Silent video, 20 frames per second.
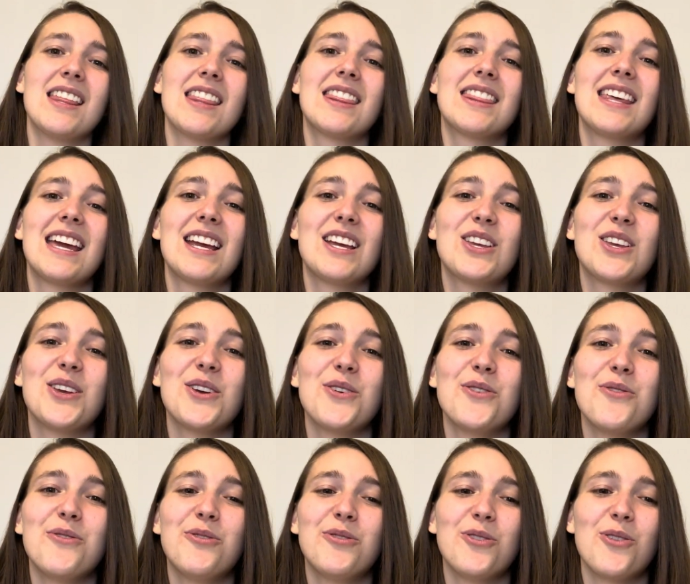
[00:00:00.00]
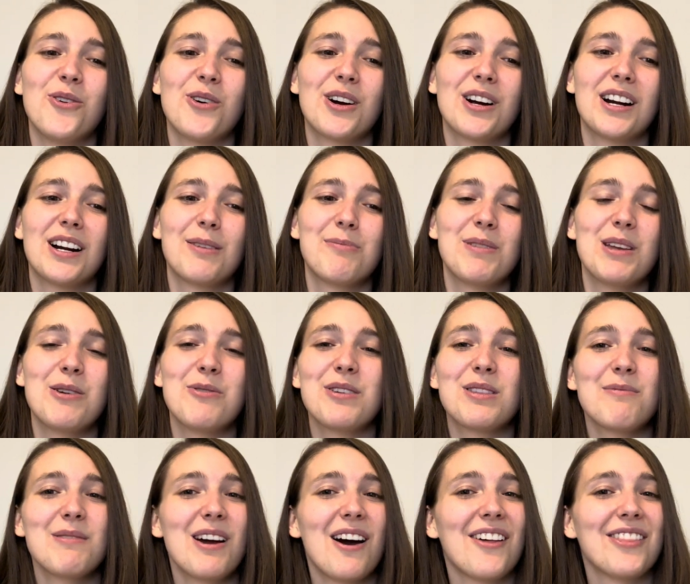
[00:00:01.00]
Thank you for being with
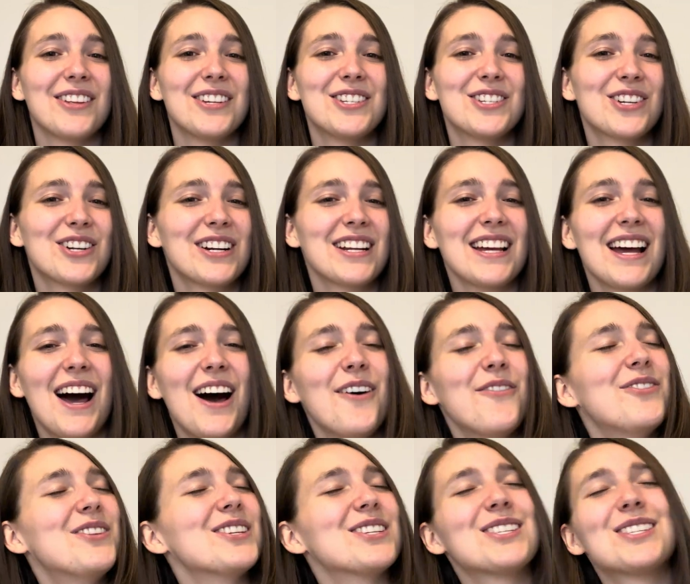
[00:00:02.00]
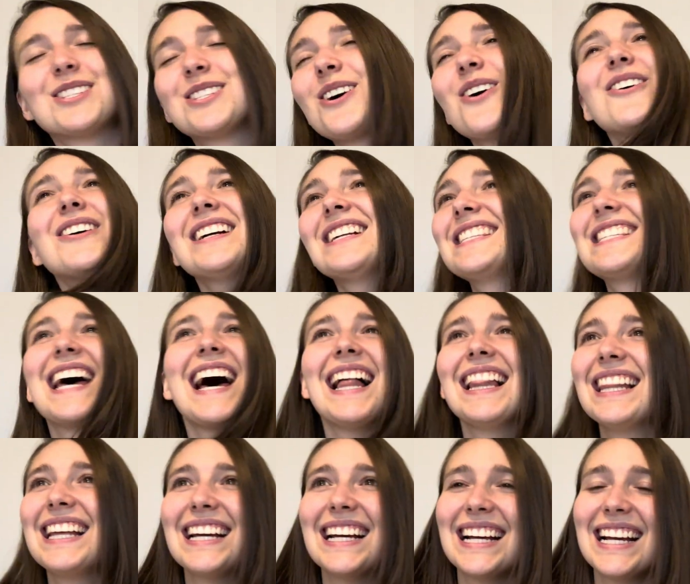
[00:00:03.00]
me on the journey of the
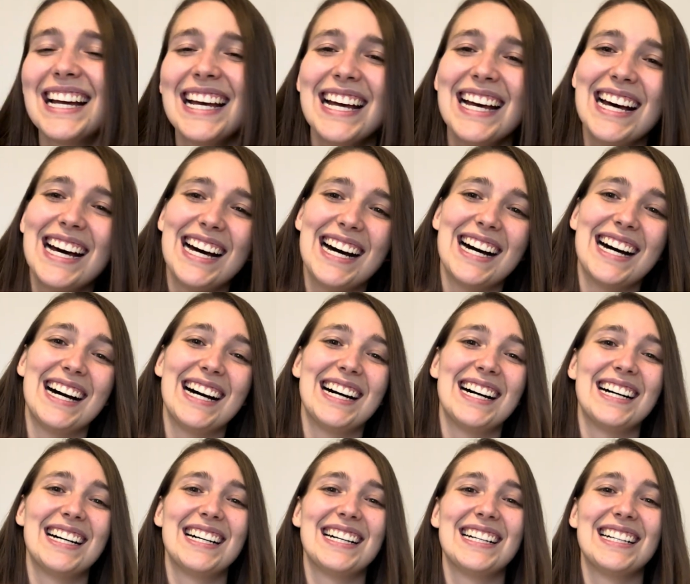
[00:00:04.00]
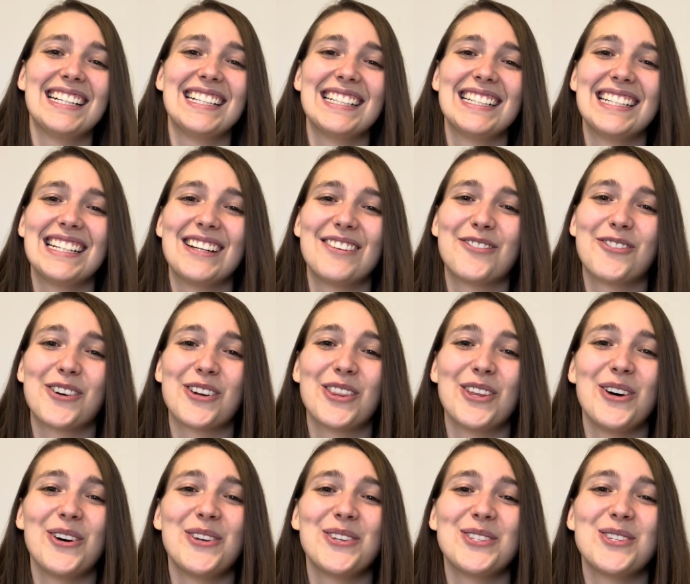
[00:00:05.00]
storytelling. For
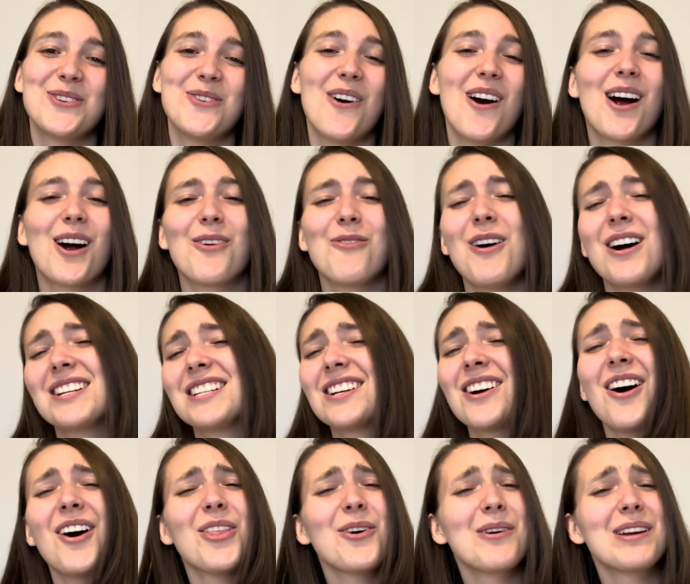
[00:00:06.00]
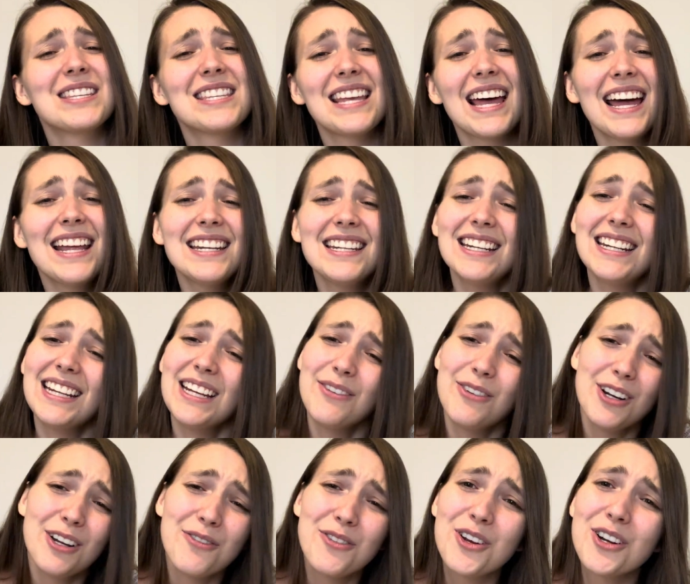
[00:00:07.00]
those who are watching all the way to the end, and
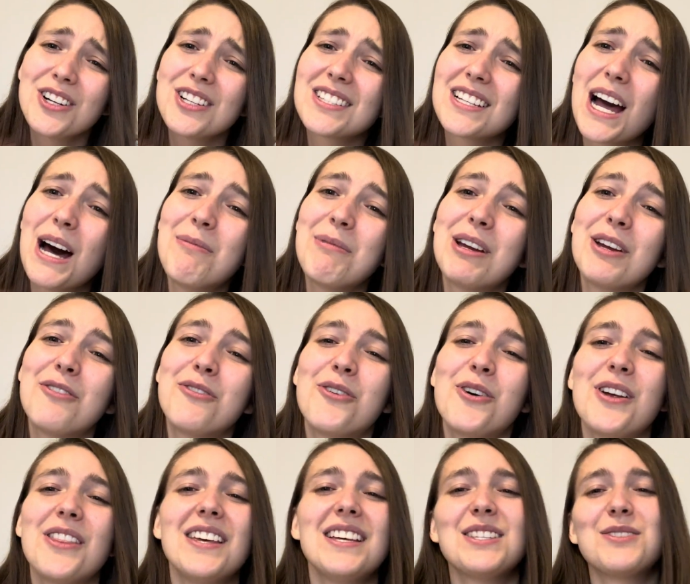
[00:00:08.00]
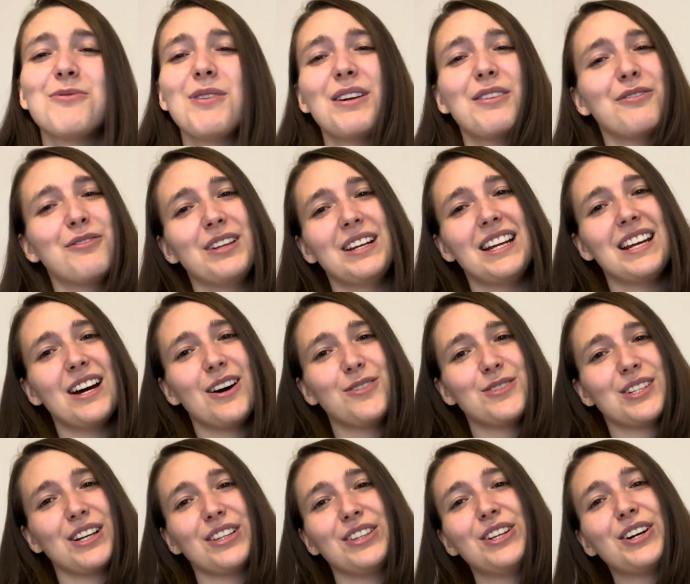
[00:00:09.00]
even if you're just coming for this one video
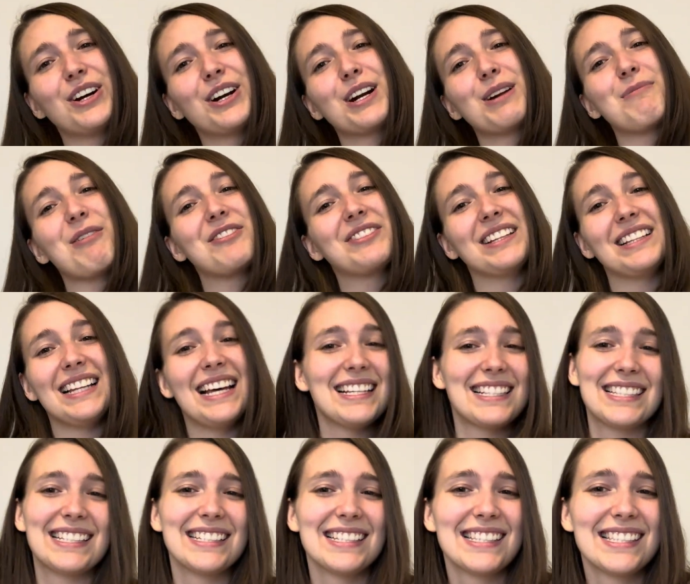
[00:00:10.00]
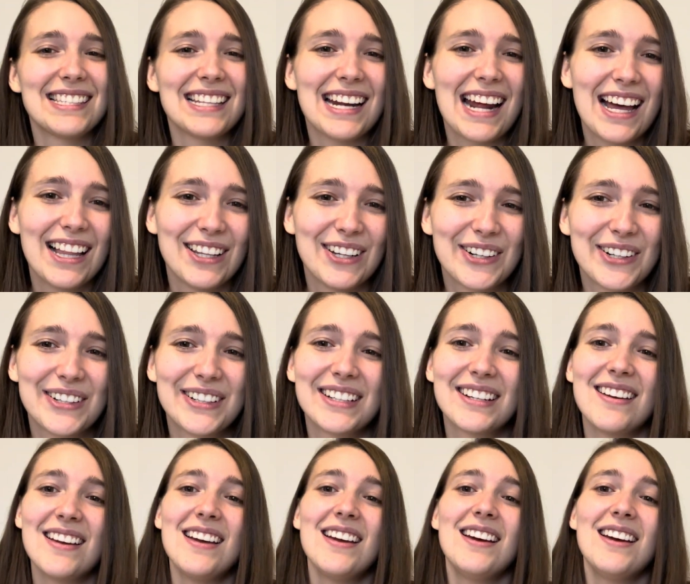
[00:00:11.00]
to learn about the lessons that I learned,